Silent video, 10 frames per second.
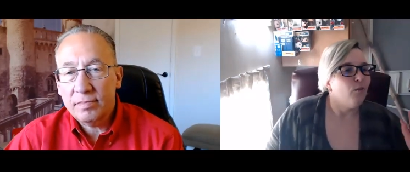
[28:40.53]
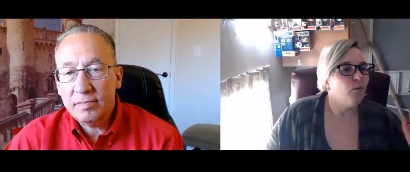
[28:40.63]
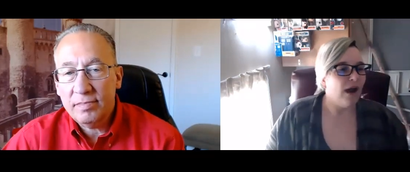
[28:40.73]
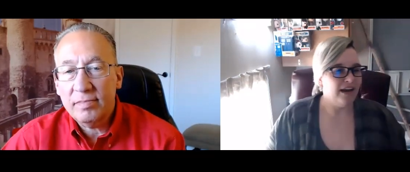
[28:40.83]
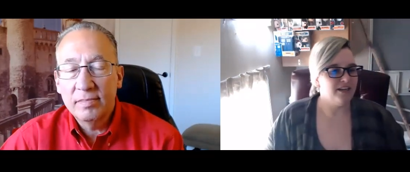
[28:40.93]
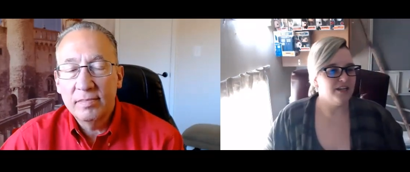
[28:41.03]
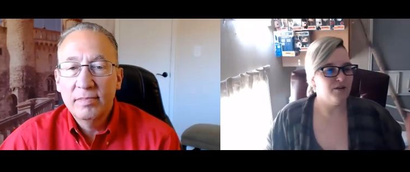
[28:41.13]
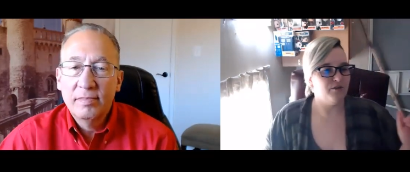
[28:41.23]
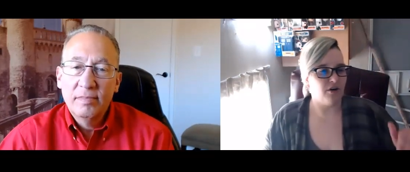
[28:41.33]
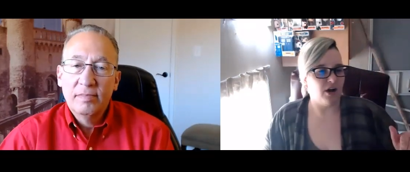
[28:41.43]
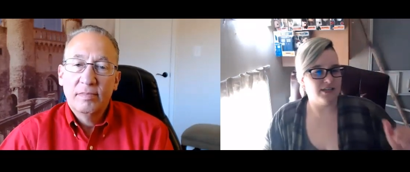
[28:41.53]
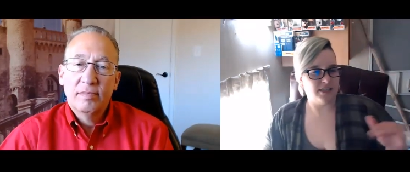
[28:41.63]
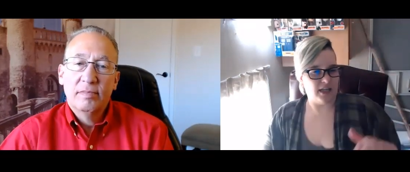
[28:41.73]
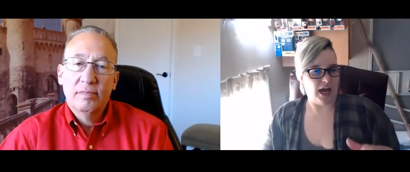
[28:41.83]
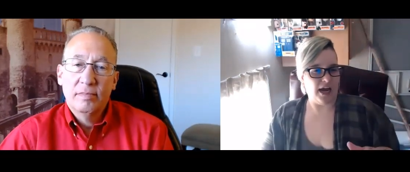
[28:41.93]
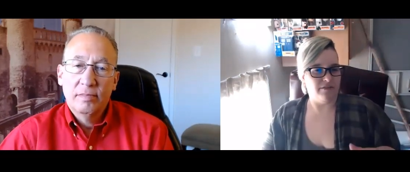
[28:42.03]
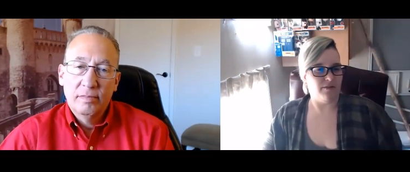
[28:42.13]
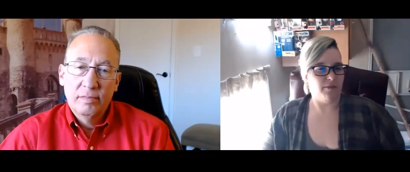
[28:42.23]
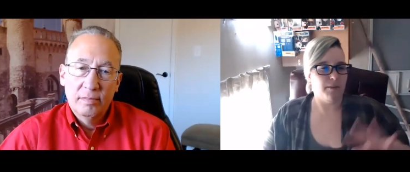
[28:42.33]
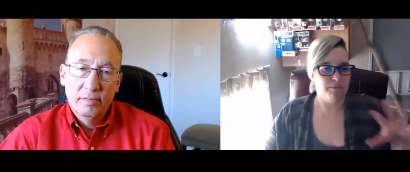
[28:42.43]
Speaker 1: When do you cross the line
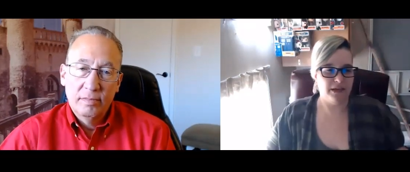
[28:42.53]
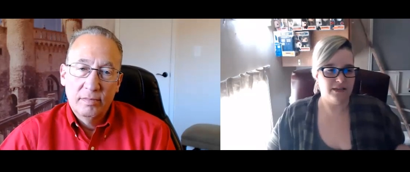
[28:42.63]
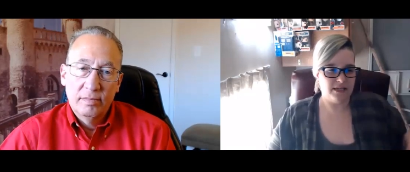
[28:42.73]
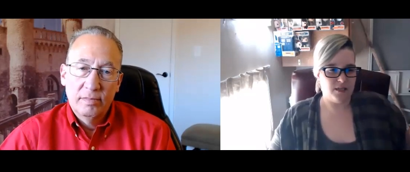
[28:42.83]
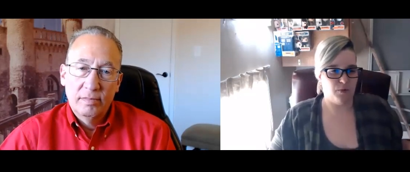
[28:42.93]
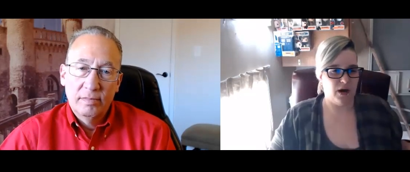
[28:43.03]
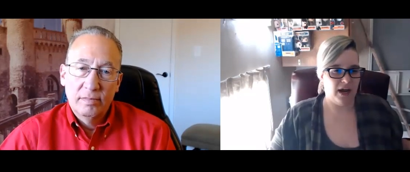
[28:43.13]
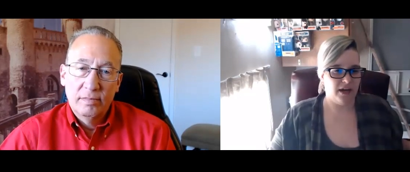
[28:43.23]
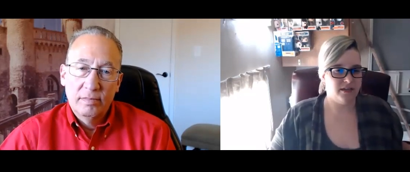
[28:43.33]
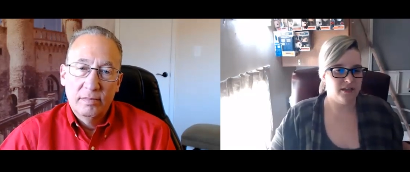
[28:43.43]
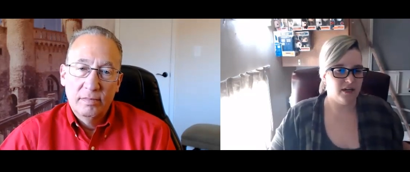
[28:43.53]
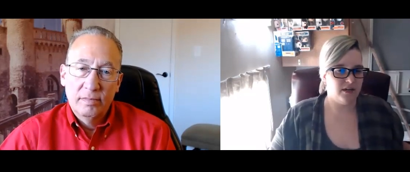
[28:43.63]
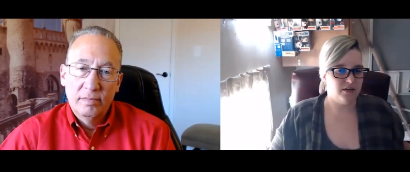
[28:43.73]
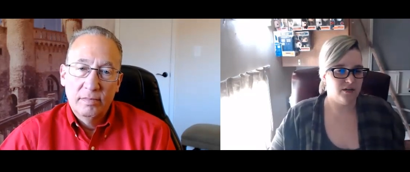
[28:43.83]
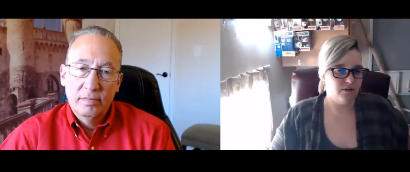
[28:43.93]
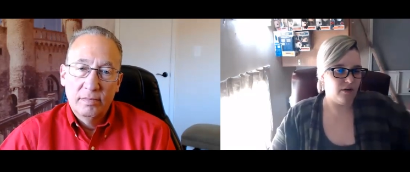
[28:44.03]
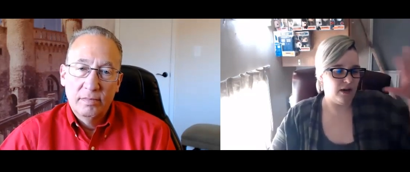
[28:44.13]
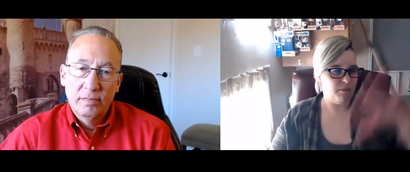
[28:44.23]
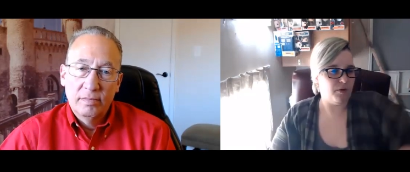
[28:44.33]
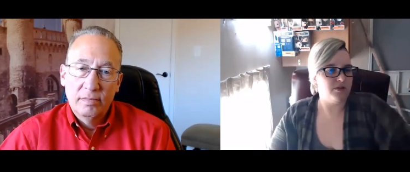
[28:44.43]
from a business brand to
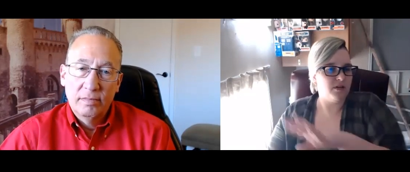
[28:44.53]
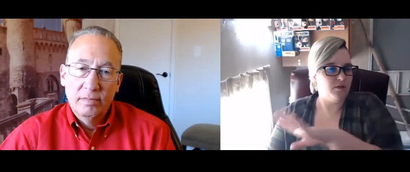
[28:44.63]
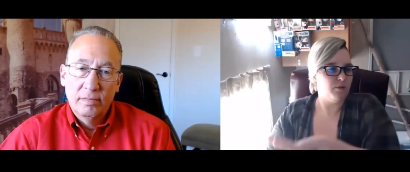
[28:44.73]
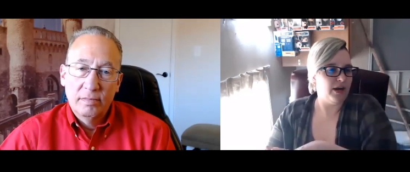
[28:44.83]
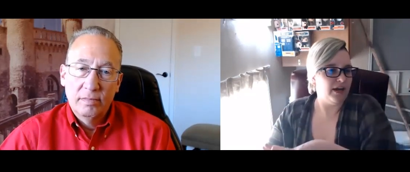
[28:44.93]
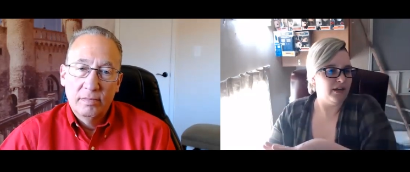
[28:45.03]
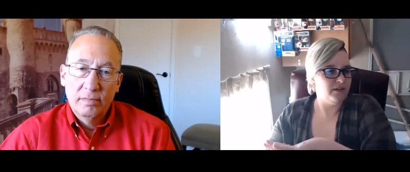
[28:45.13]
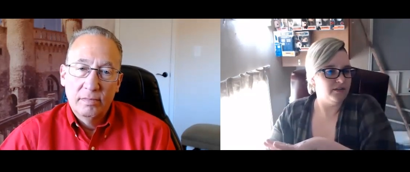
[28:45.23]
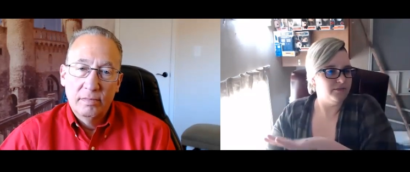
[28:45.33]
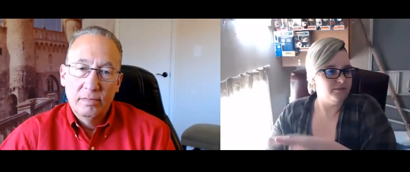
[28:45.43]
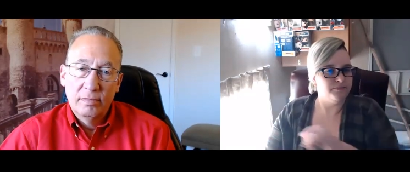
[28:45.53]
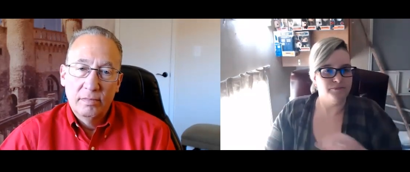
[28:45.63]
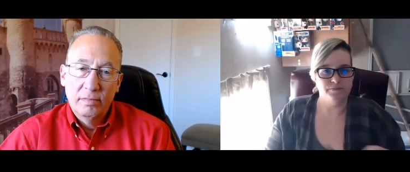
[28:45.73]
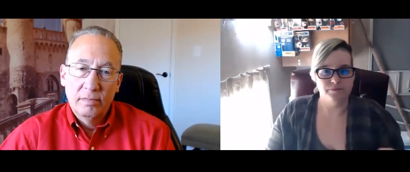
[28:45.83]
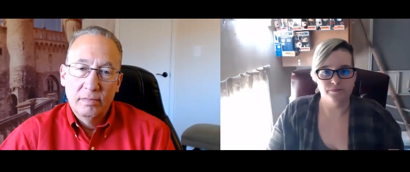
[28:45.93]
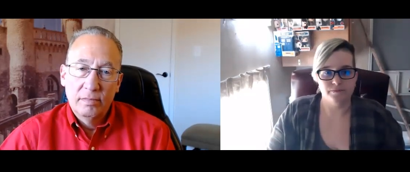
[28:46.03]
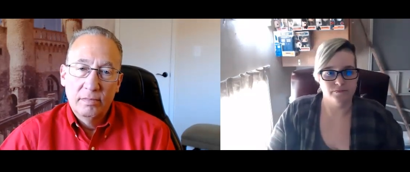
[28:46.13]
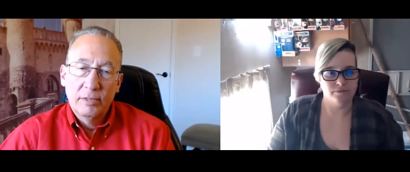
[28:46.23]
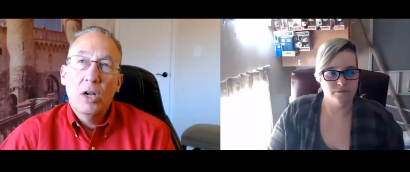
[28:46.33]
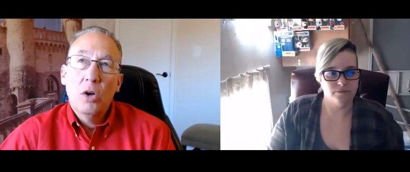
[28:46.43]
a personal brand?
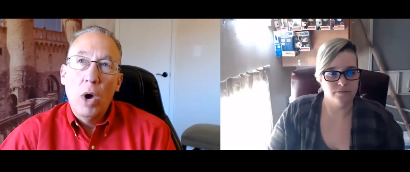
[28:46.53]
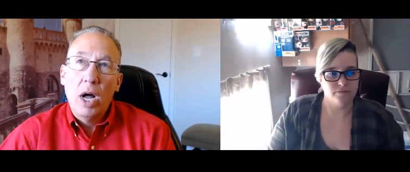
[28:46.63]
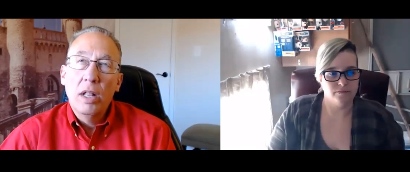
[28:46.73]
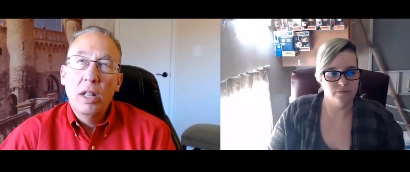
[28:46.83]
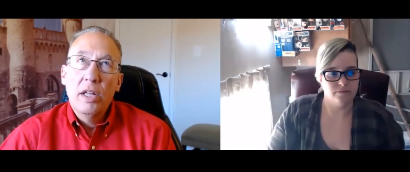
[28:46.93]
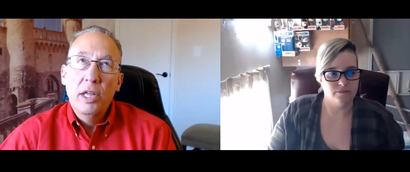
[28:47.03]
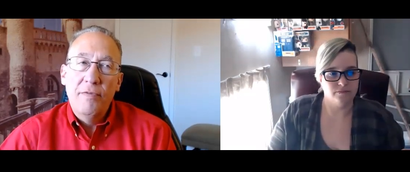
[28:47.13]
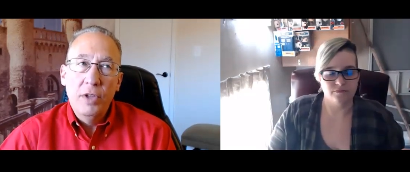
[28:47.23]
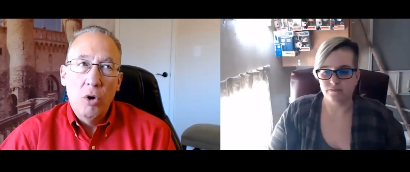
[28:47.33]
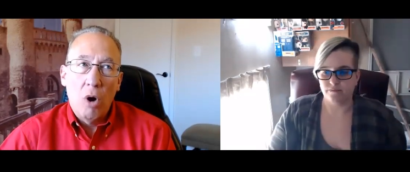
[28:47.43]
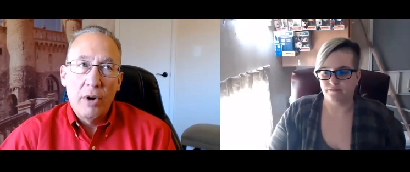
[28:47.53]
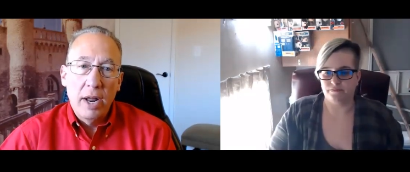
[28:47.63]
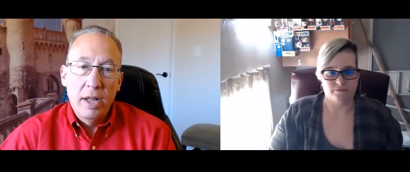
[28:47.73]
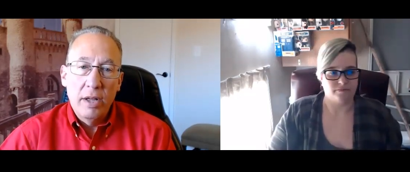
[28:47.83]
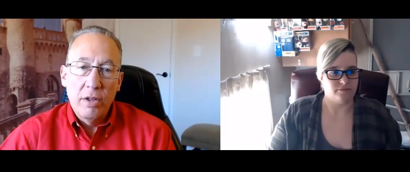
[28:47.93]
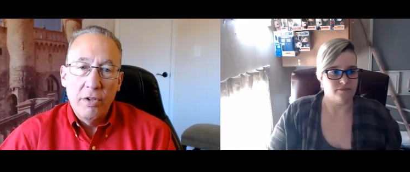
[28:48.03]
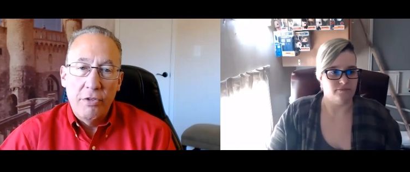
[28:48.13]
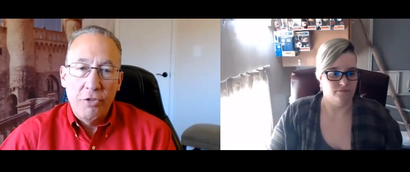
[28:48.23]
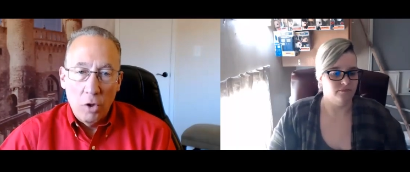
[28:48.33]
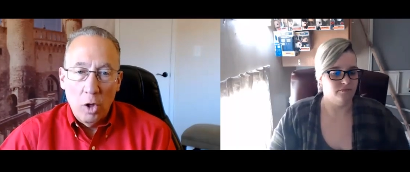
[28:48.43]
Speaker 2: Well, if you are a
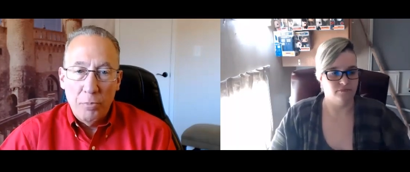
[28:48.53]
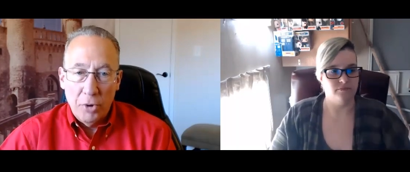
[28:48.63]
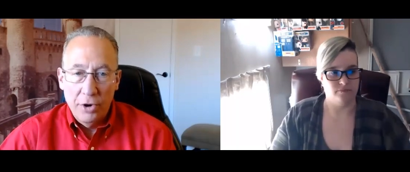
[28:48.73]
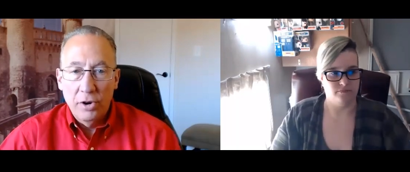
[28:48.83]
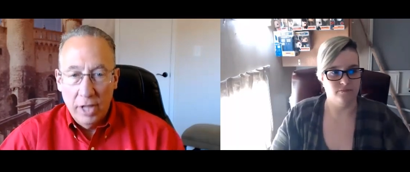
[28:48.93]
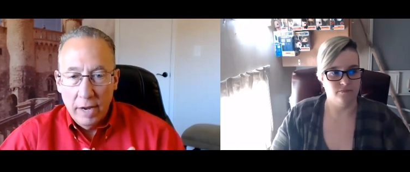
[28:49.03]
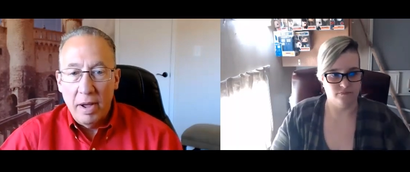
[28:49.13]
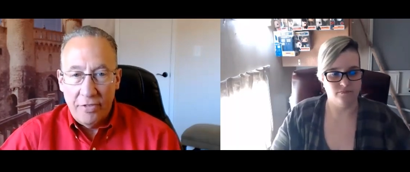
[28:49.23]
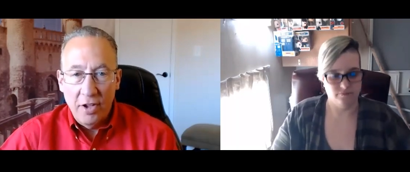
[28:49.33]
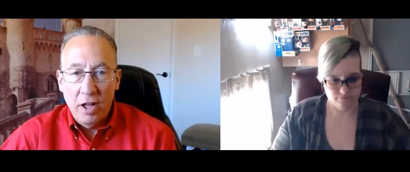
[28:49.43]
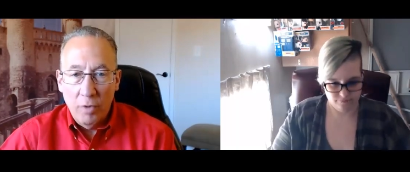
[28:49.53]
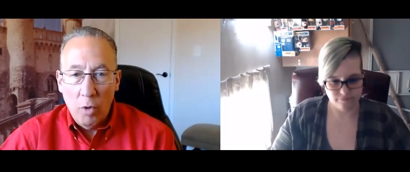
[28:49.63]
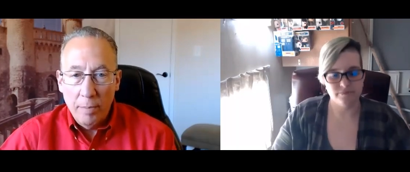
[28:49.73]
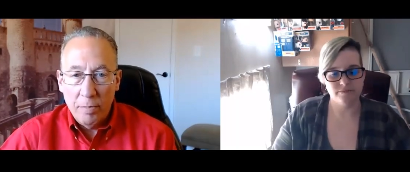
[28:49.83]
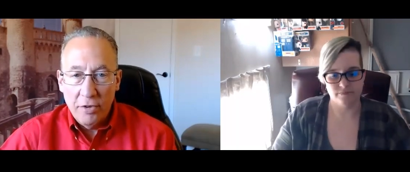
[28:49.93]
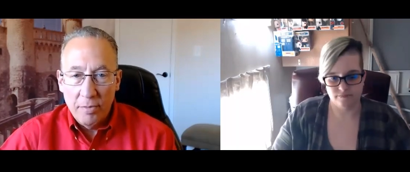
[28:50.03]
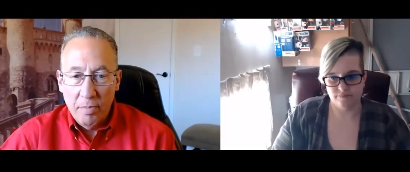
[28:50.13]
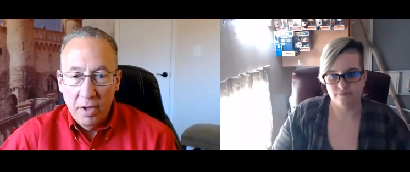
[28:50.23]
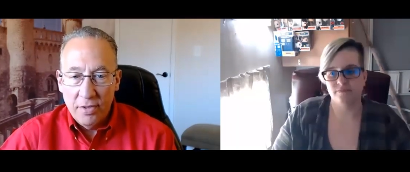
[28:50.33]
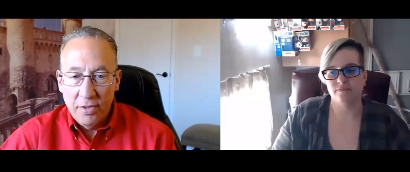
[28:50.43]
solopreneur like myself, a one-person
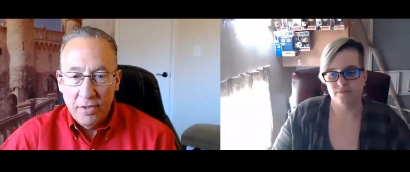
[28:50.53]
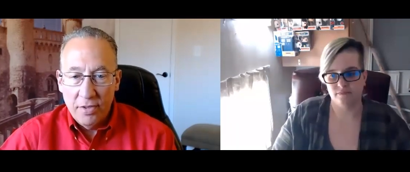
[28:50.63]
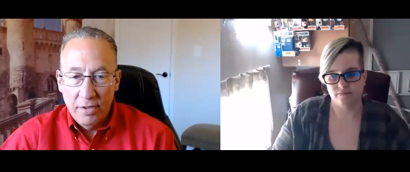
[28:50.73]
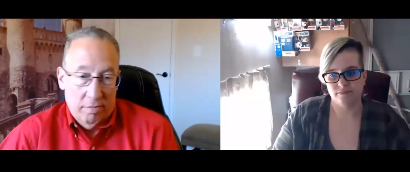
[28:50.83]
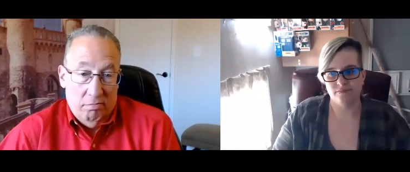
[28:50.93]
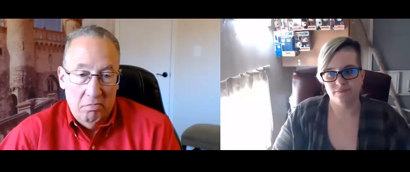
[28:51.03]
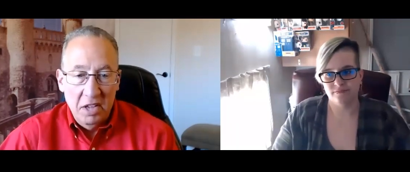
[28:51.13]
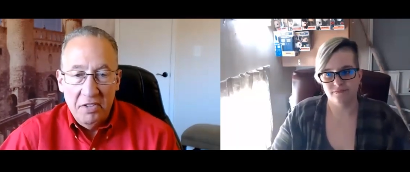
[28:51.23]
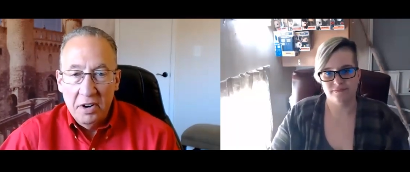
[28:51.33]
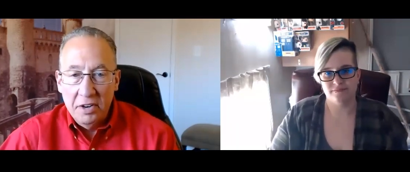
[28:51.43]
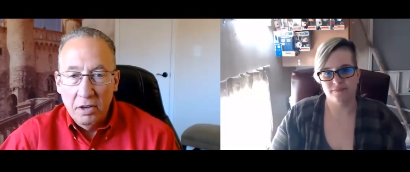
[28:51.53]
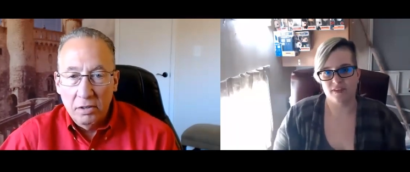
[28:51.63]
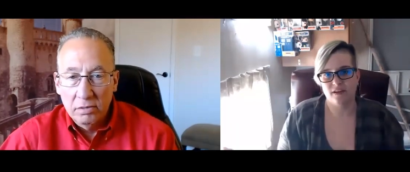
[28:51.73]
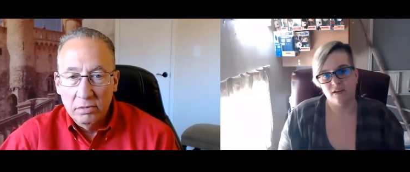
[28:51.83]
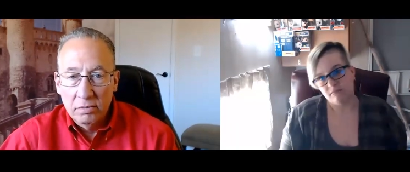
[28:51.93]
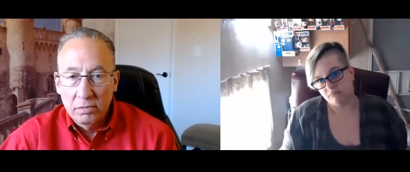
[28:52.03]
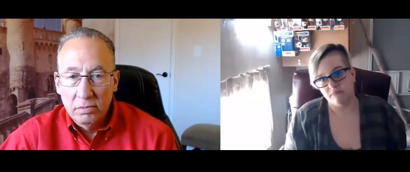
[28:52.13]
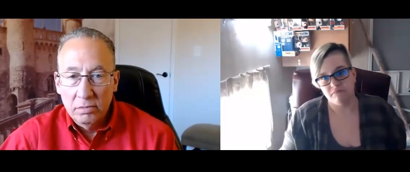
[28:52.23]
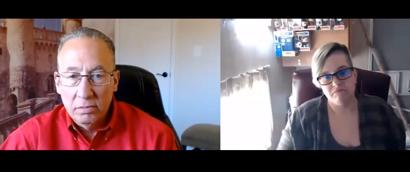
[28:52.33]
business, easy to do. It's